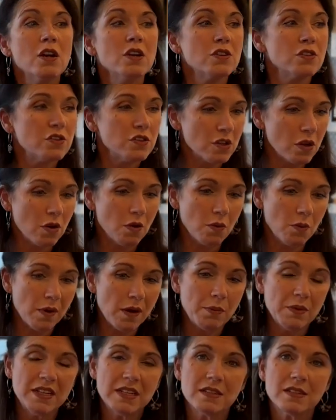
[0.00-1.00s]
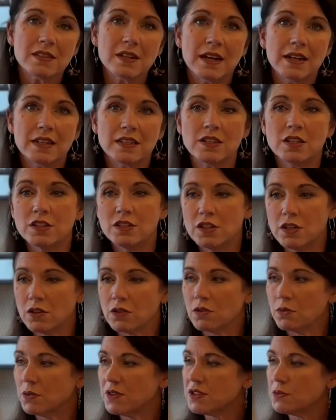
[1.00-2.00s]
So what we decided to
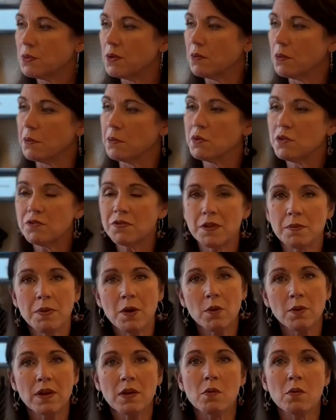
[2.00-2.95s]
do was we removed the pony